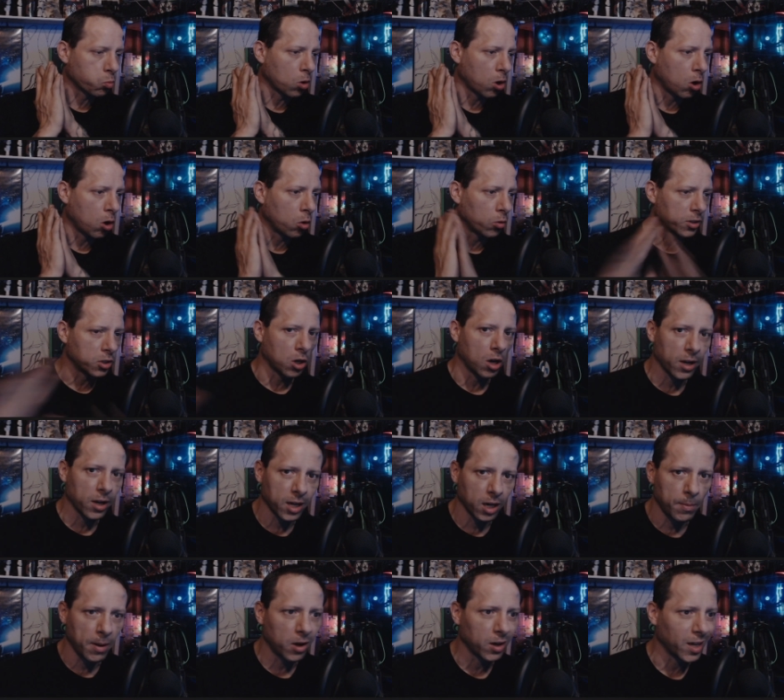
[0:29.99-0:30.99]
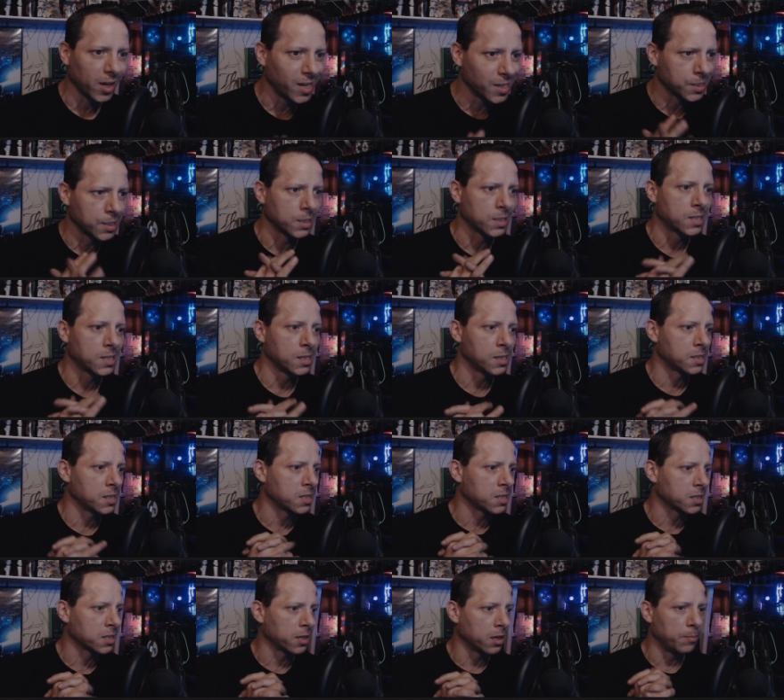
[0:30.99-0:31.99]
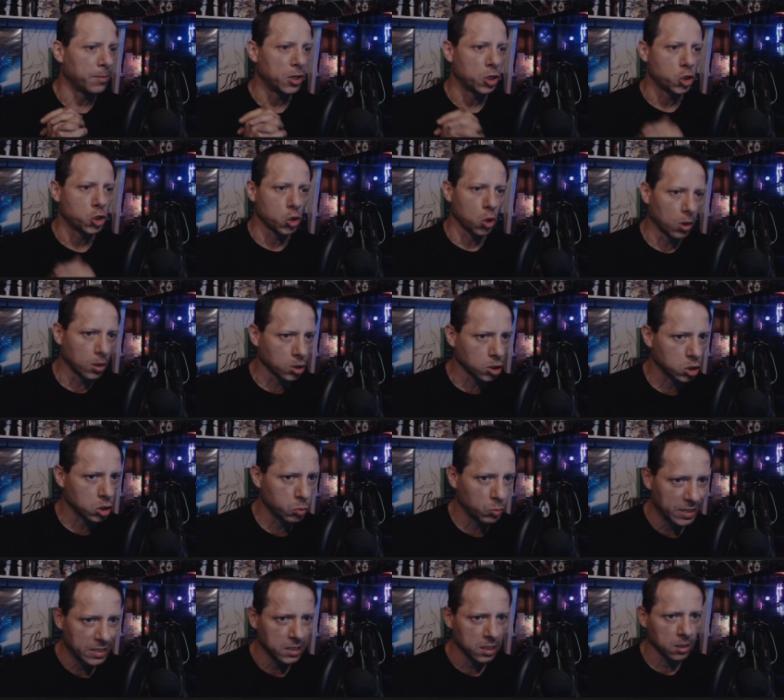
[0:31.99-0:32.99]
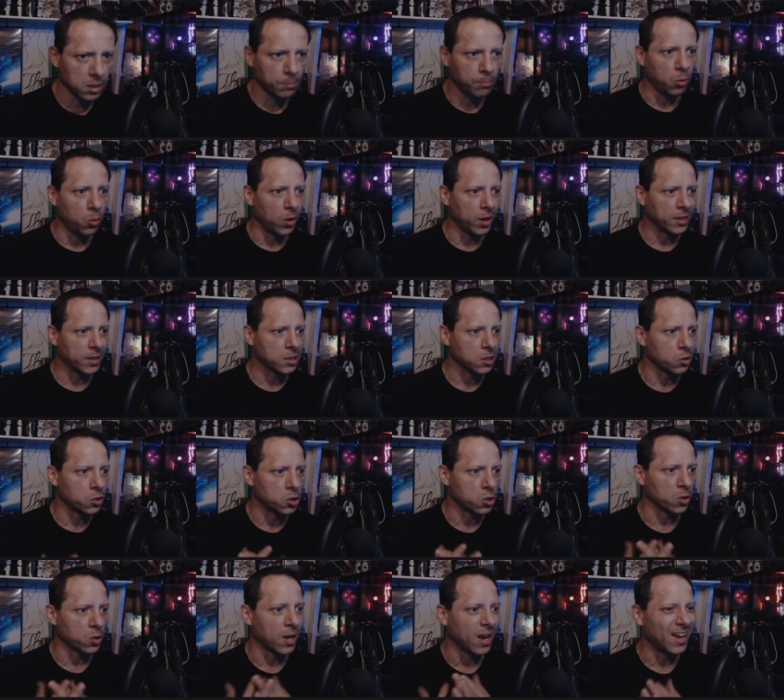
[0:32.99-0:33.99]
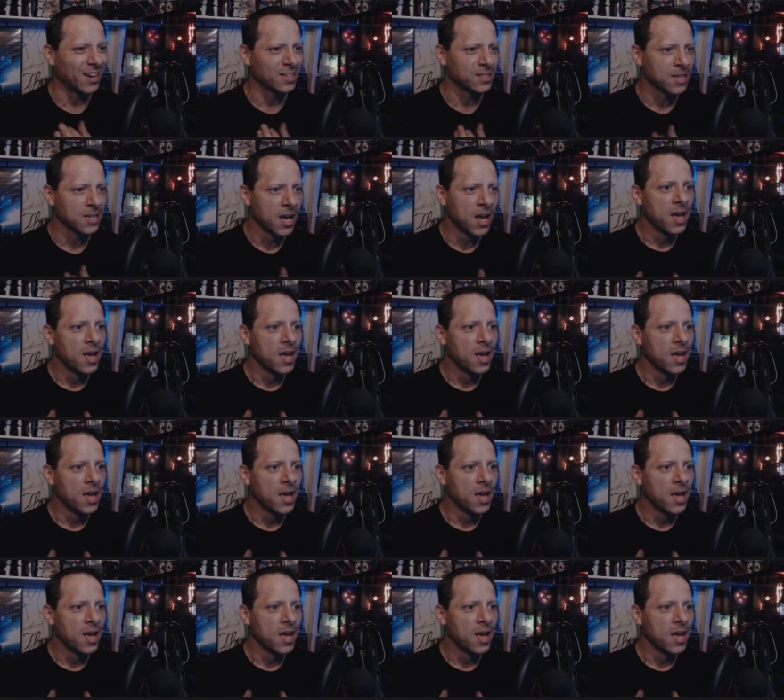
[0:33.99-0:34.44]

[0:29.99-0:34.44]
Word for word: We're only talking about essences. This is going to be short and sweet to the point so that you guys